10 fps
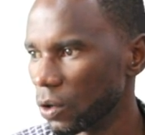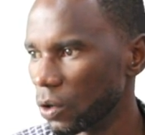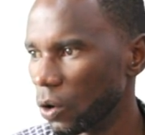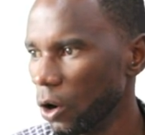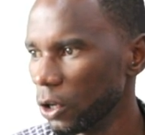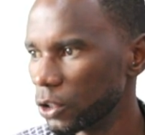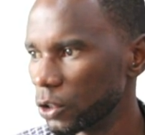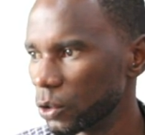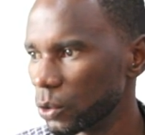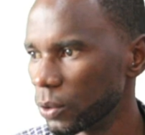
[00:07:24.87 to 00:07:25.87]
go
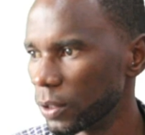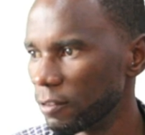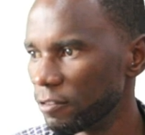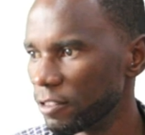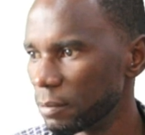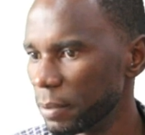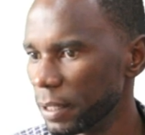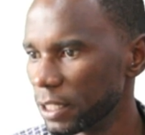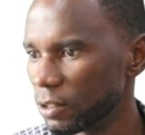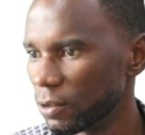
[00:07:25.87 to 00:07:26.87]
to the
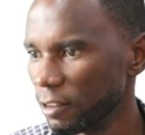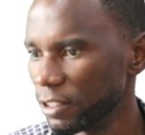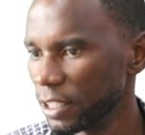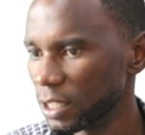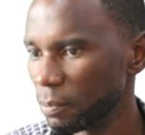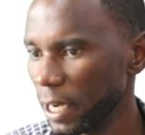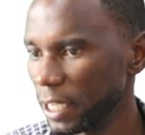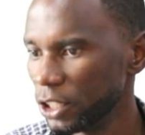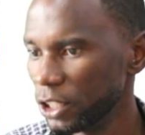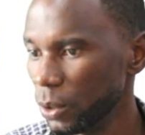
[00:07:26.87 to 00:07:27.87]
visibility graphics.
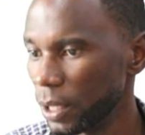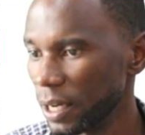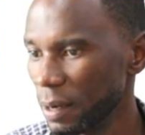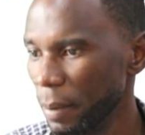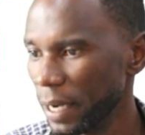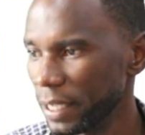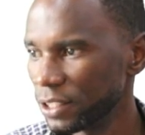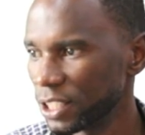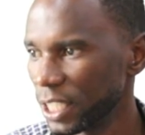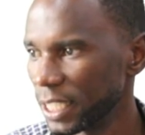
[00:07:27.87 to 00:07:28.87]
Mind you, the rebar
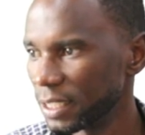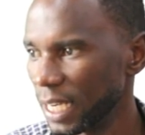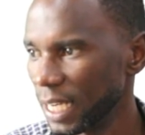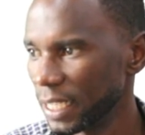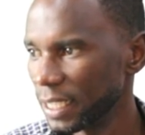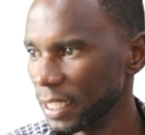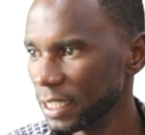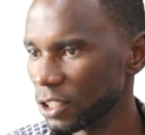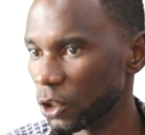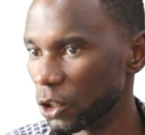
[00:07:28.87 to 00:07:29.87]
inside is
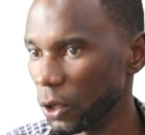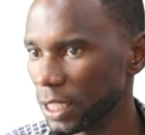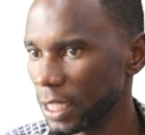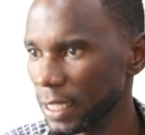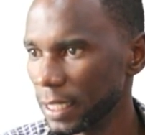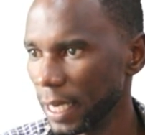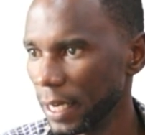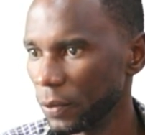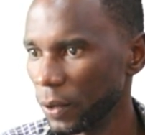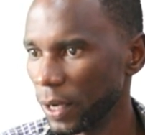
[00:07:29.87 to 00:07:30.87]
selected. Don't click
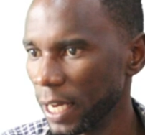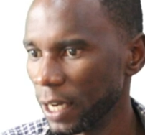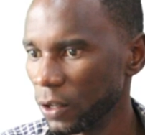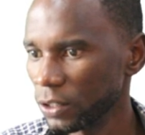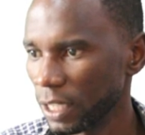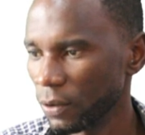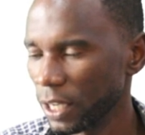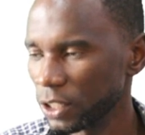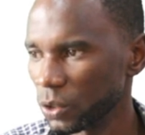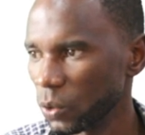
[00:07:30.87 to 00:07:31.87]
anywhere else,
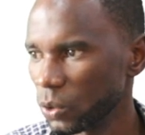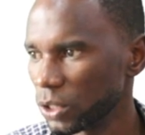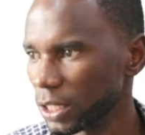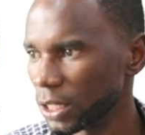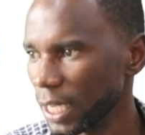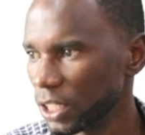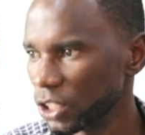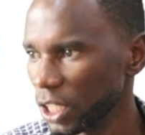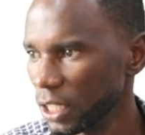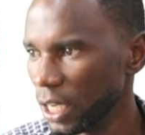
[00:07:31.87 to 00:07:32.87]
otherwise you lose the
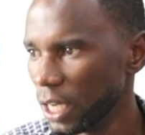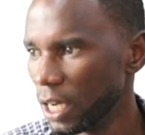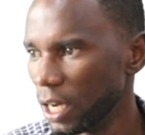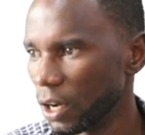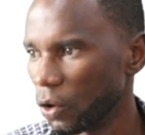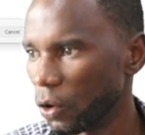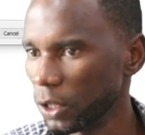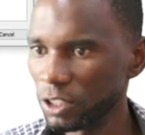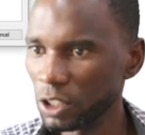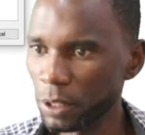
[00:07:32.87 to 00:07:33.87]
selection. Go
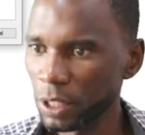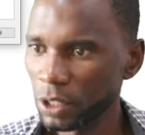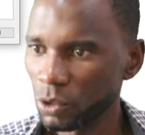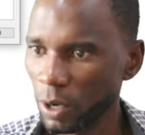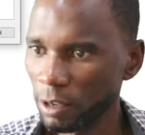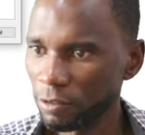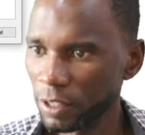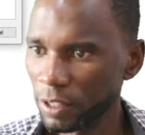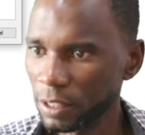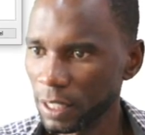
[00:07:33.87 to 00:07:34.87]
to visibility
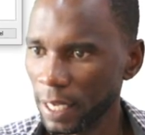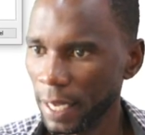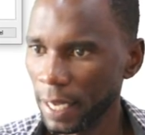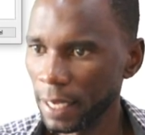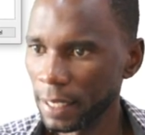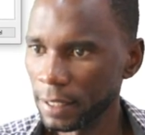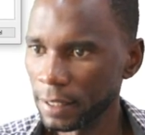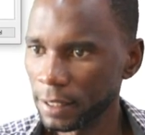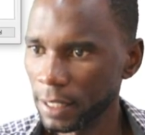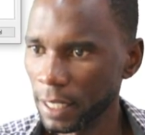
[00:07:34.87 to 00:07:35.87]
graphics
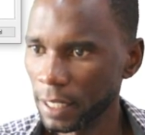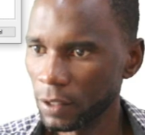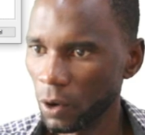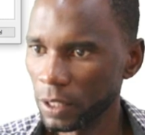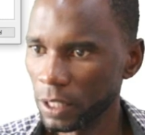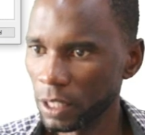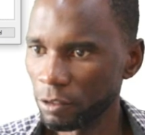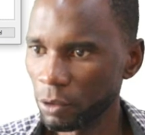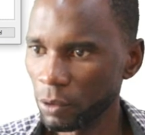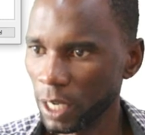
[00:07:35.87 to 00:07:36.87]
and turn on the
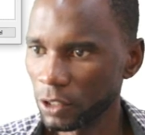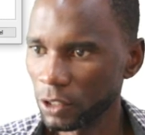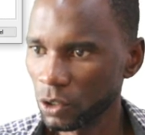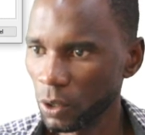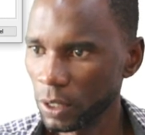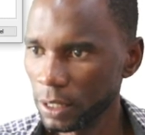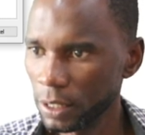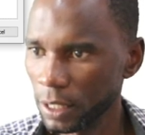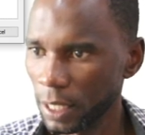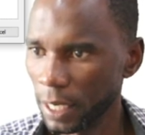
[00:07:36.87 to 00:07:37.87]
view as
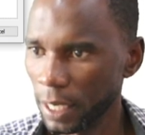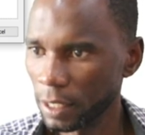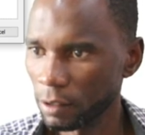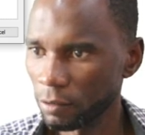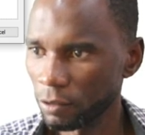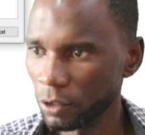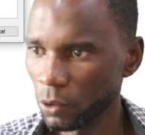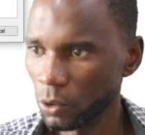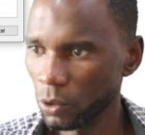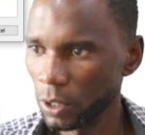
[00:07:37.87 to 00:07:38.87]
solid and
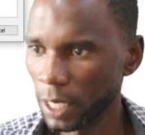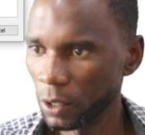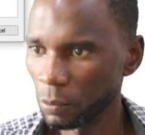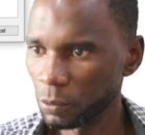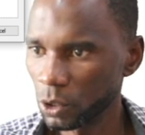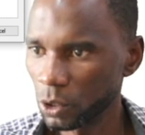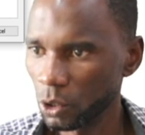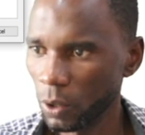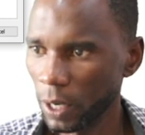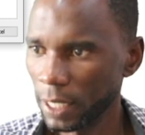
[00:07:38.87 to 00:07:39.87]
view
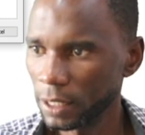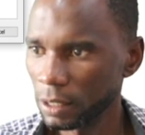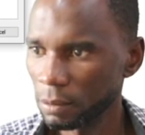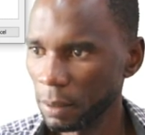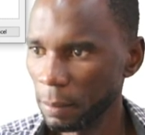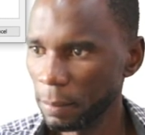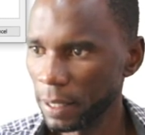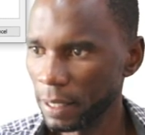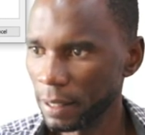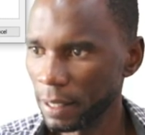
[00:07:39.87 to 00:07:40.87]
unobscured,
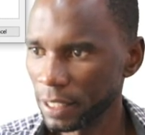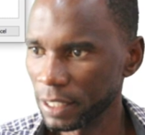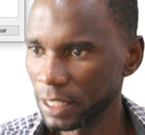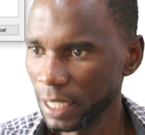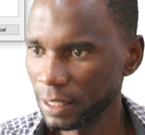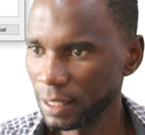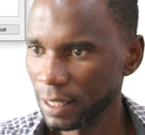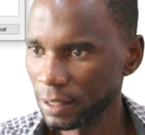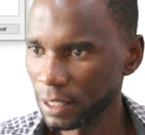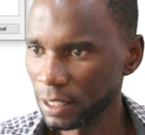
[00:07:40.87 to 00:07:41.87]
maybe in the 3D, just in
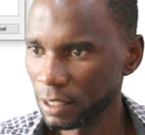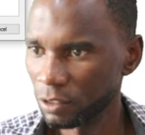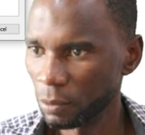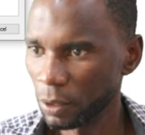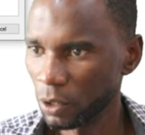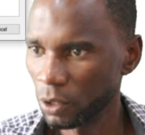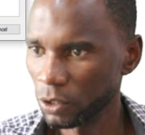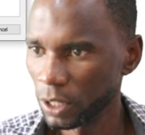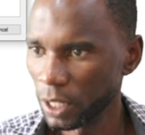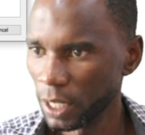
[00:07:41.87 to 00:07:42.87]
the 3D view,
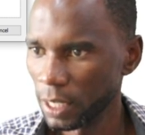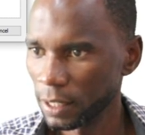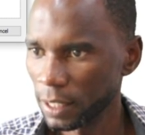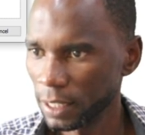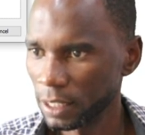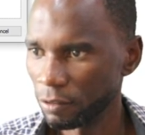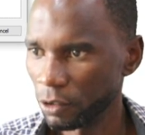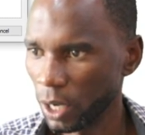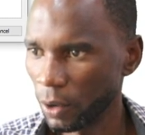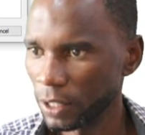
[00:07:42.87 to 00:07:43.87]
because that's the
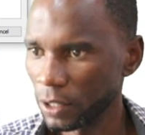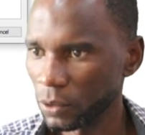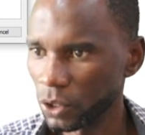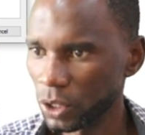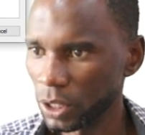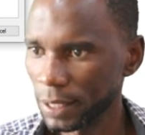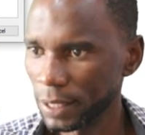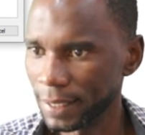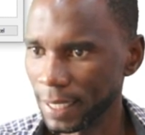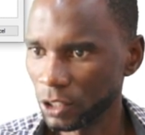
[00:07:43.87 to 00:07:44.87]
view I want to
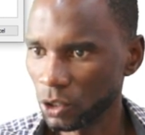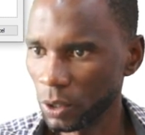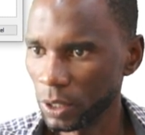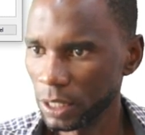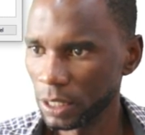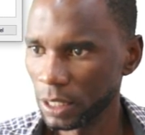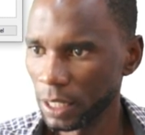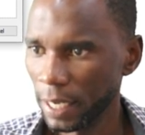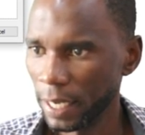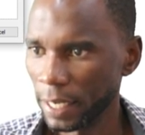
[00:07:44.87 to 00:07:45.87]
see it as solid
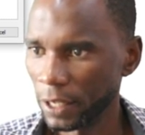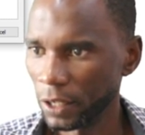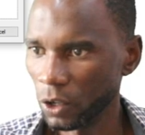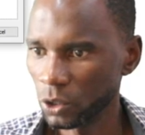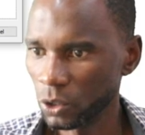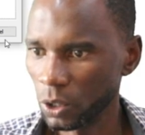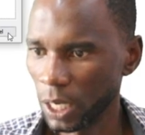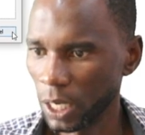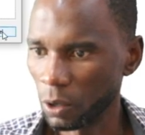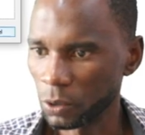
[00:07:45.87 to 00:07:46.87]
and also
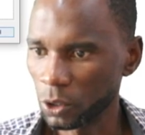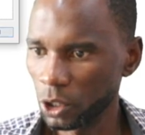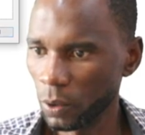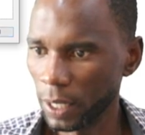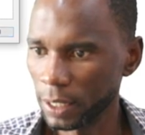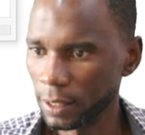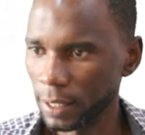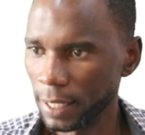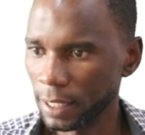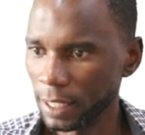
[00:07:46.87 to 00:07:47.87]
unobscured.
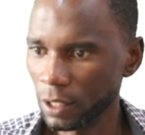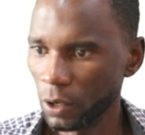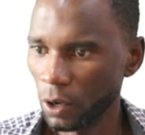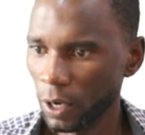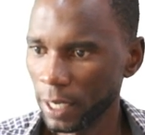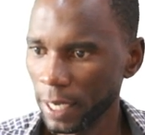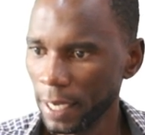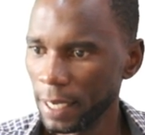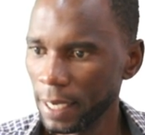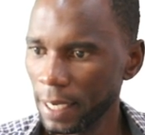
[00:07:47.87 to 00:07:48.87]
Then click on
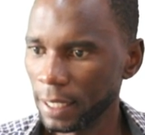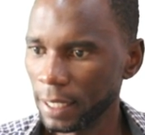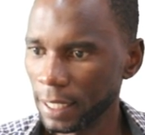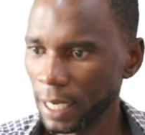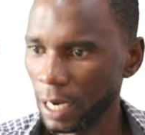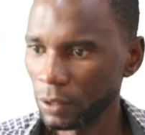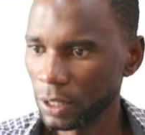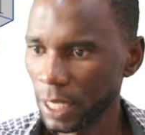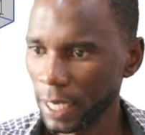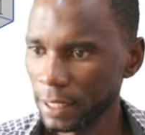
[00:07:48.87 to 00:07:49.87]
OK, click
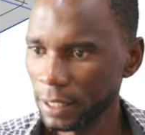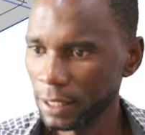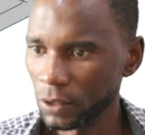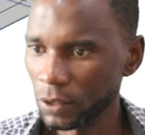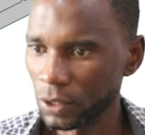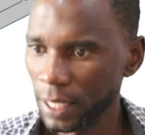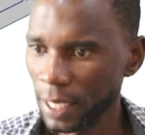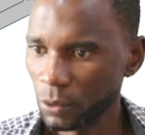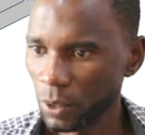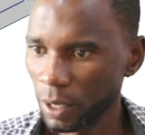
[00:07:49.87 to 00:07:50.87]
outside. You see
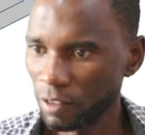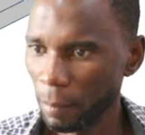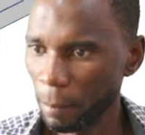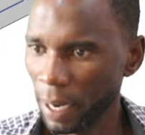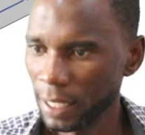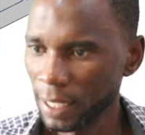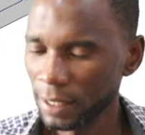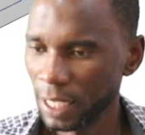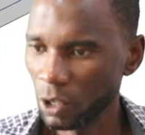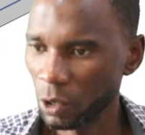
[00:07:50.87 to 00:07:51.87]
that we have the
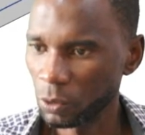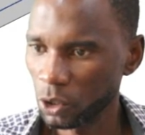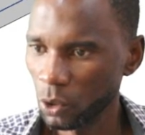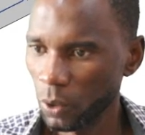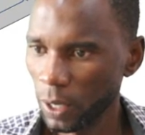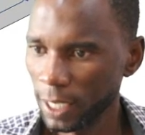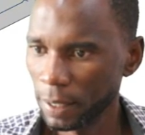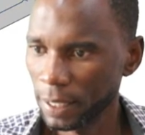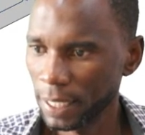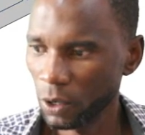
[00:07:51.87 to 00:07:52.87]
bars unobscured,
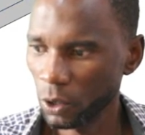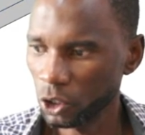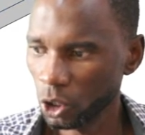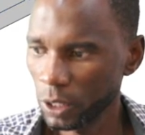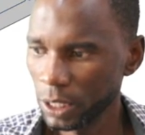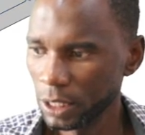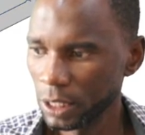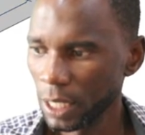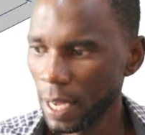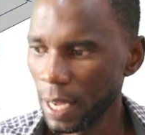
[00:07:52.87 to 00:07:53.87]
but they are not
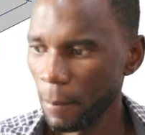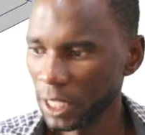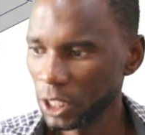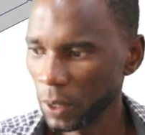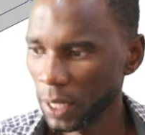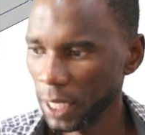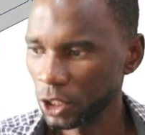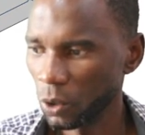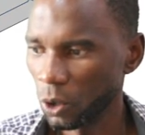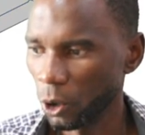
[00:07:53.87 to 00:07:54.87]
solid. Make sure
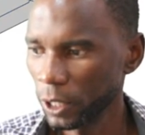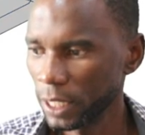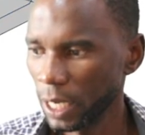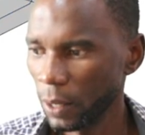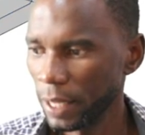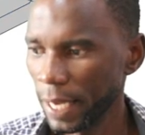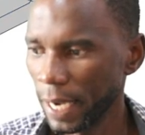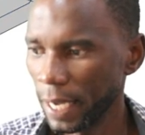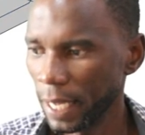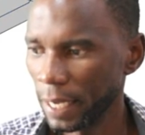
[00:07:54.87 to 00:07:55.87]
that you go down
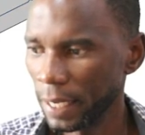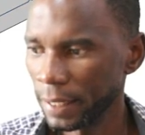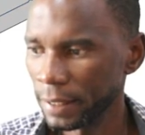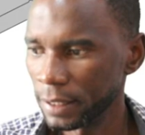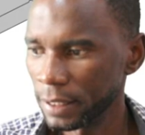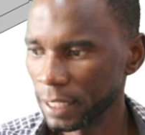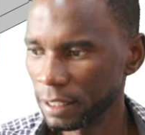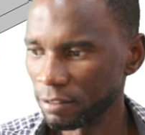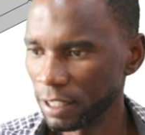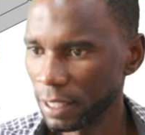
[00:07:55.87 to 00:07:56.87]
there and
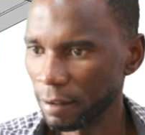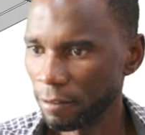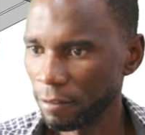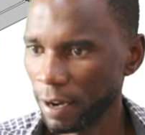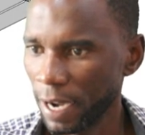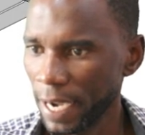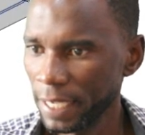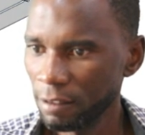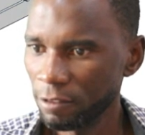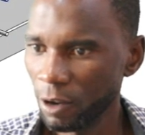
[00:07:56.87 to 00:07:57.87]
activate the
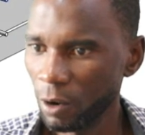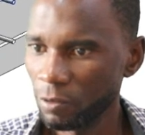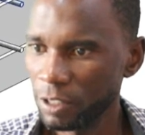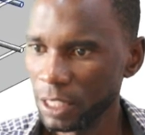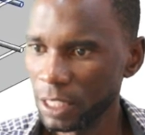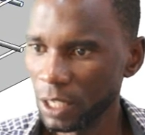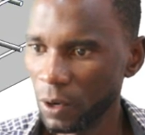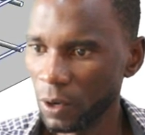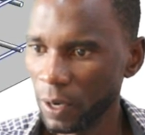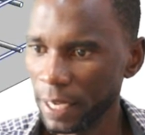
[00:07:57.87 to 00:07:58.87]
fine level of
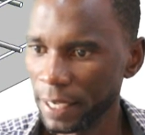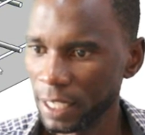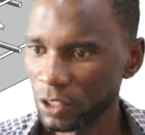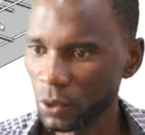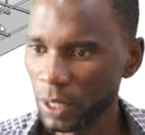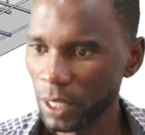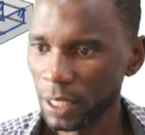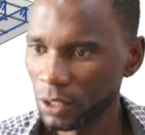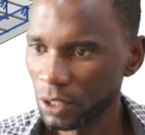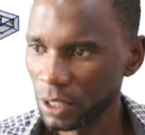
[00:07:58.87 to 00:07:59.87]
detail, and as you
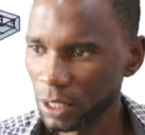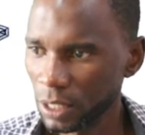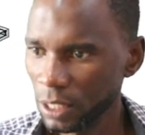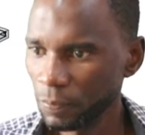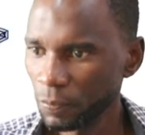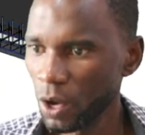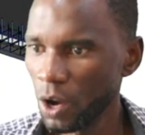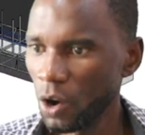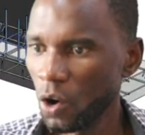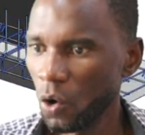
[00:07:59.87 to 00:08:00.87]
can see,
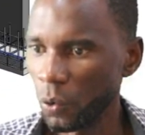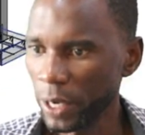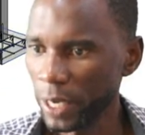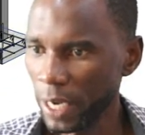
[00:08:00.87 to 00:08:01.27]
we